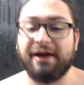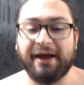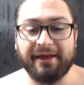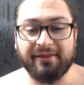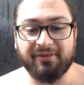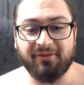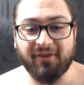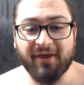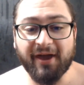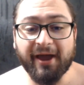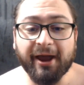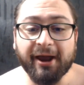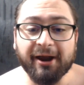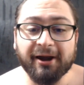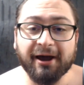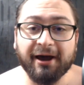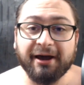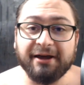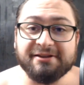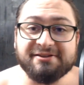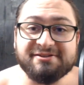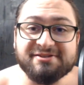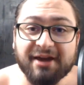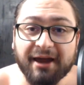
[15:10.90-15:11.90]
then I
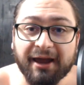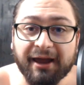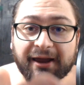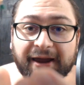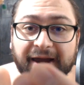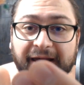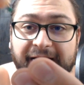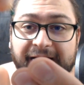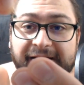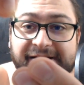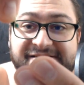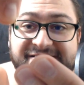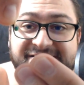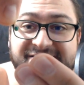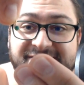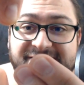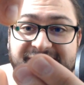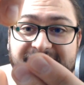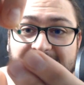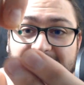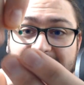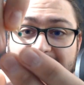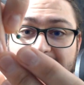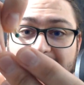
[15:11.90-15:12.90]
take and I
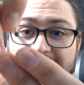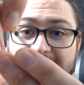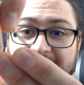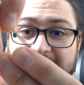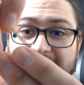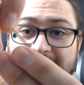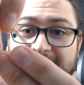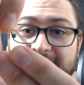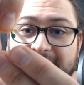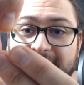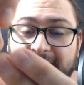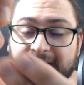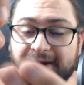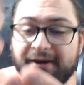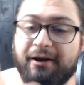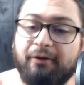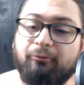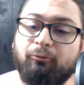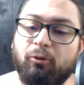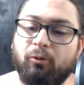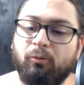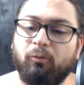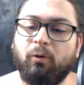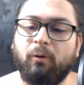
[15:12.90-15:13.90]
stick.
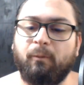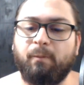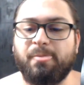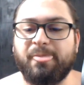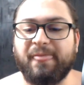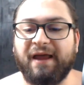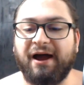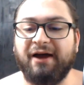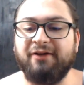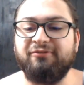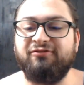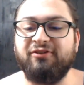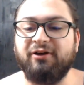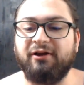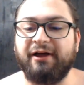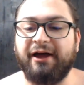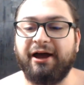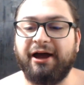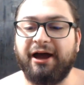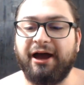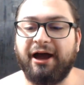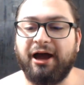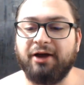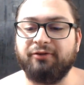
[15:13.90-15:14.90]
I fill
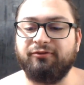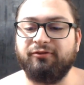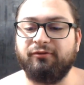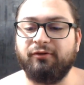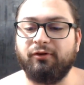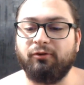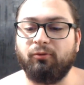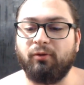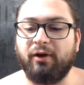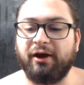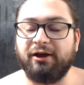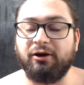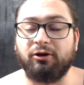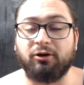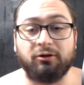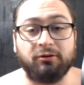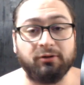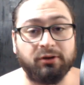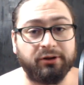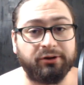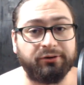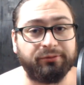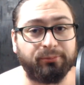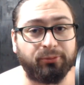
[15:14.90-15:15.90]
half of it away, or a
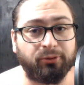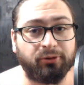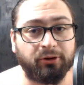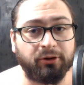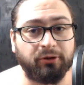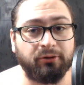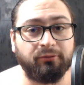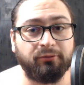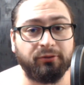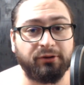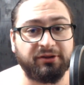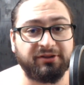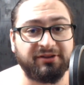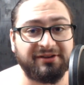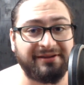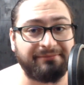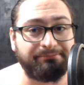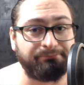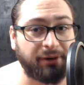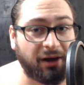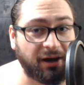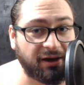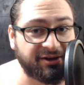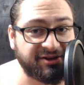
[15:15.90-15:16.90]
little more, with
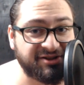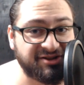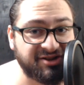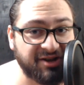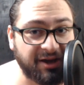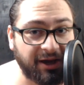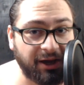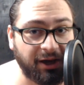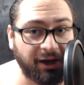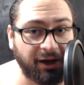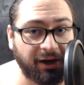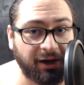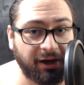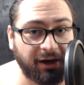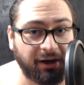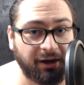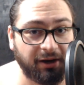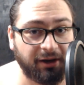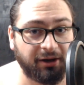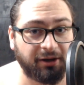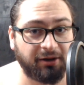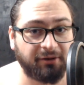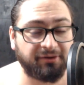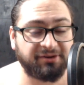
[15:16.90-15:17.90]
epoxy,
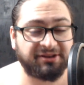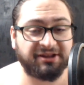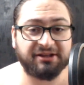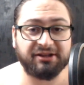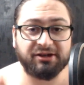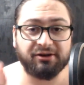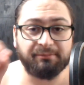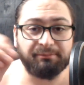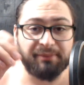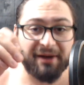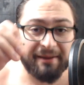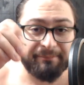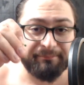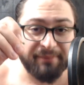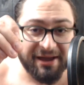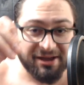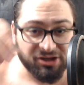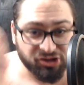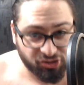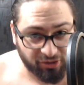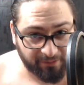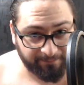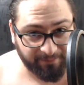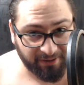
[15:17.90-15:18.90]
with the little pipette
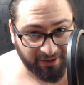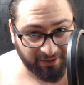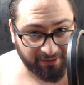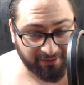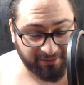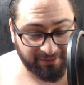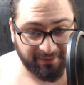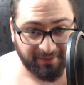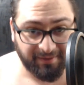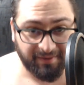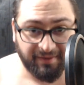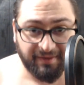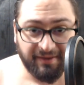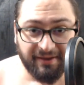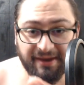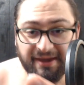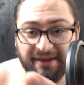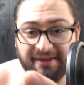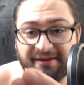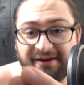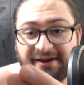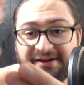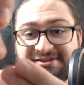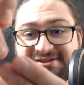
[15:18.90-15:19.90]
dripper. And
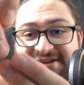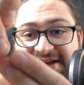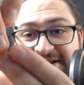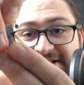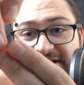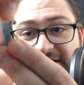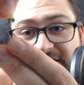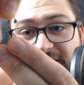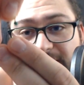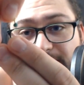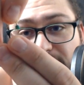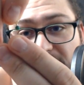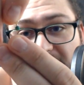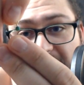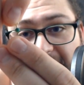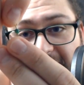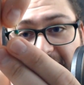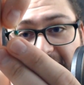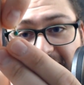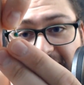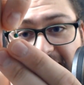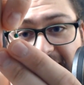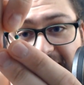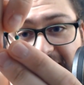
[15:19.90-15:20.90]
then I take the little
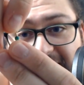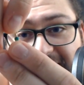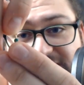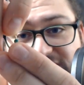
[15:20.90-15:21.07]
planet and I just